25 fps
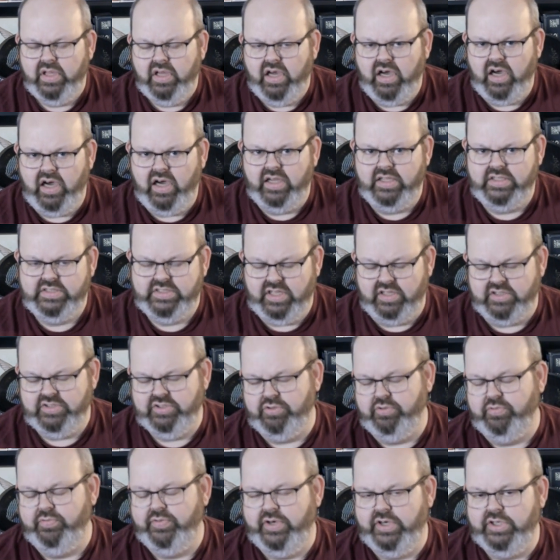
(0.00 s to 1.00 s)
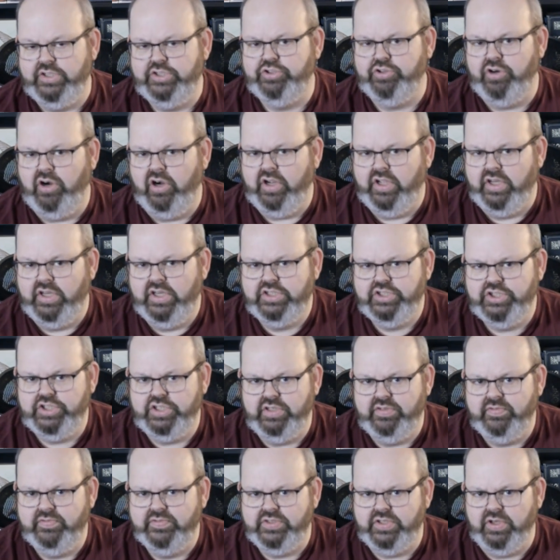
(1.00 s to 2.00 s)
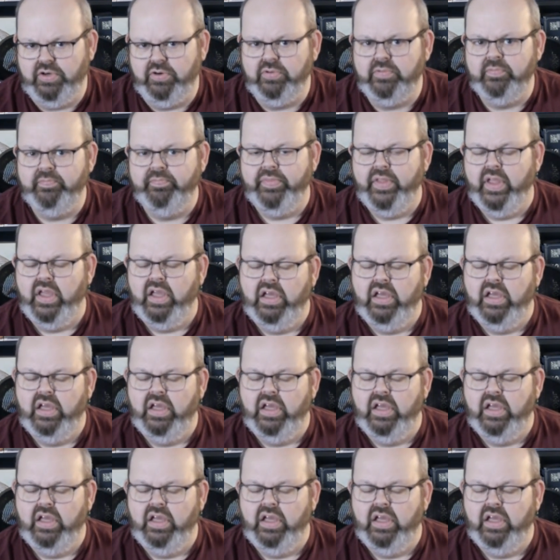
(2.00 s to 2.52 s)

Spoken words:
It's also a very strong initiative, so